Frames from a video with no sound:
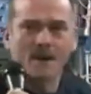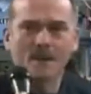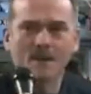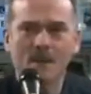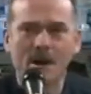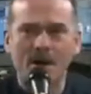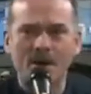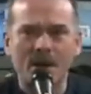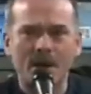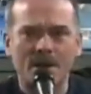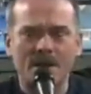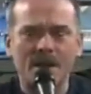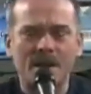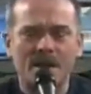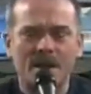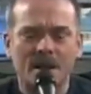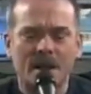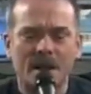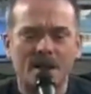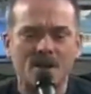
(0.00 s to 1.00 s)
Meredith and
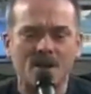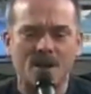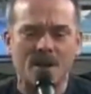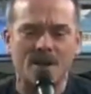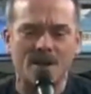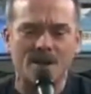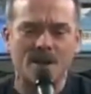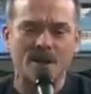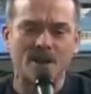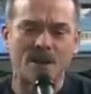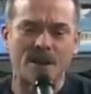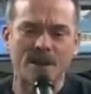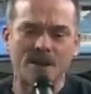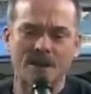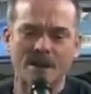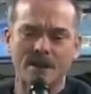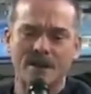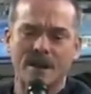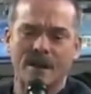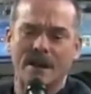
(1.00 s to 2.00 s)
Kendra
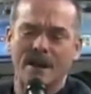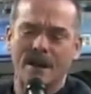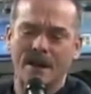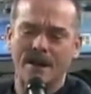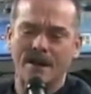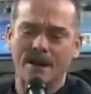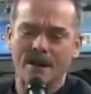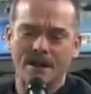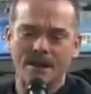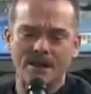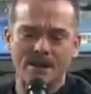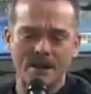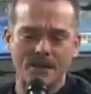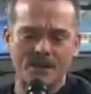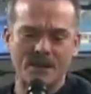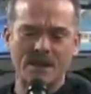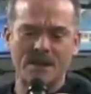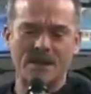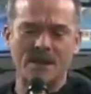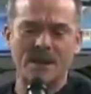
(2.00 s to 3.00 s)
suggested that I
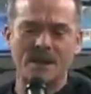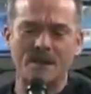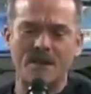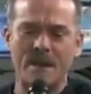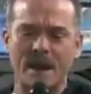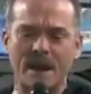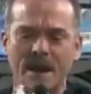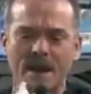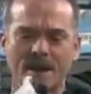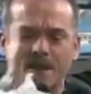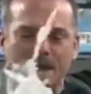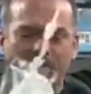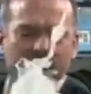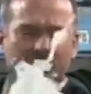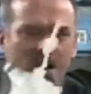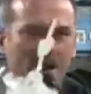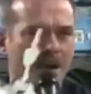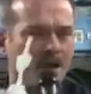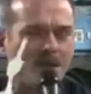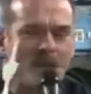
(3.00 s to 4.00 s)
dip this in a bag, but
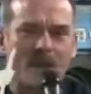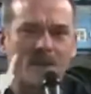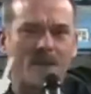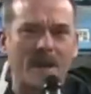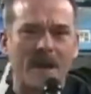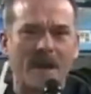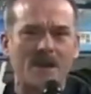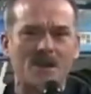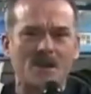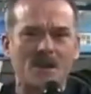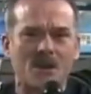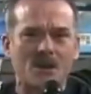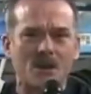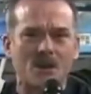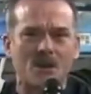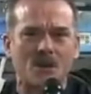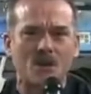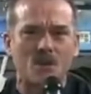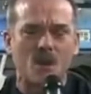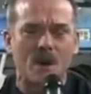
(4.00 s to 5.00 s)
bags don't
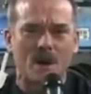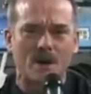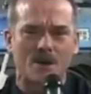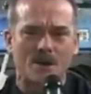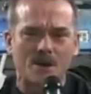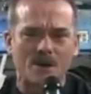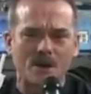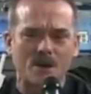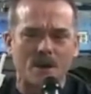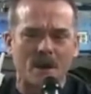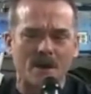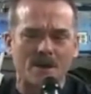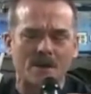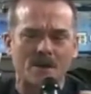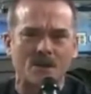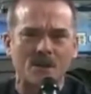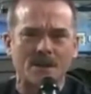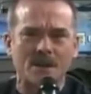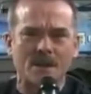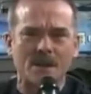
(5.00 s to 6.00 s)
hold water in space,
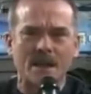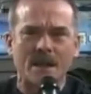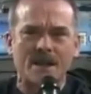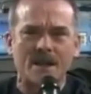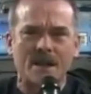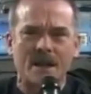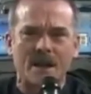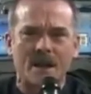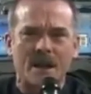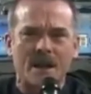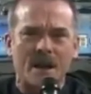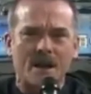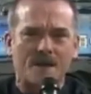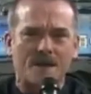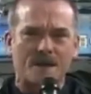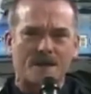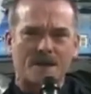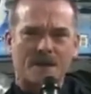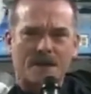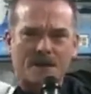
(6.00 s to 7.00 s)
so instead I
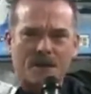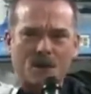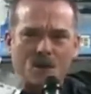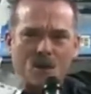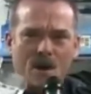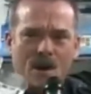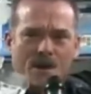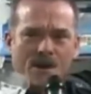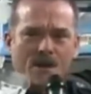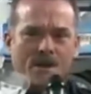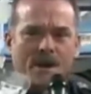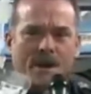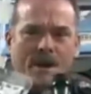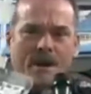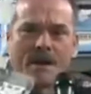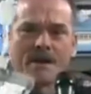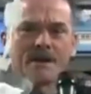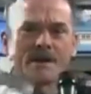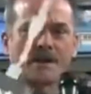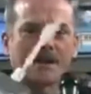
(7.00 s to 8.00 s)
filled a water
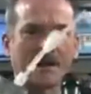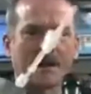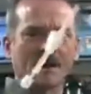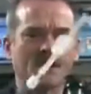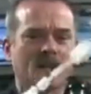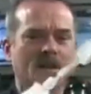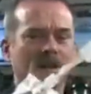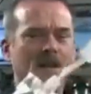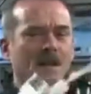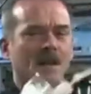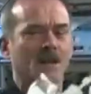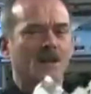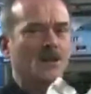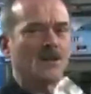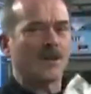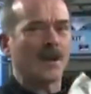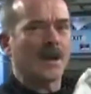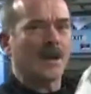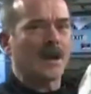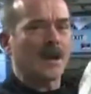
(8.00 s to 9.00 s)
bag. This has
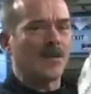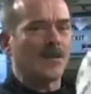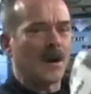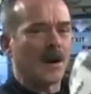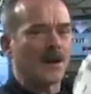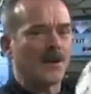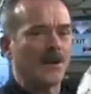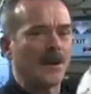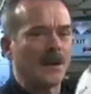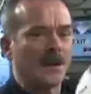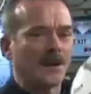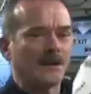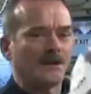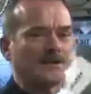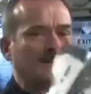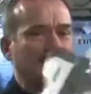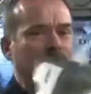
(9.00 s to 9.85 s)
drinking water in it.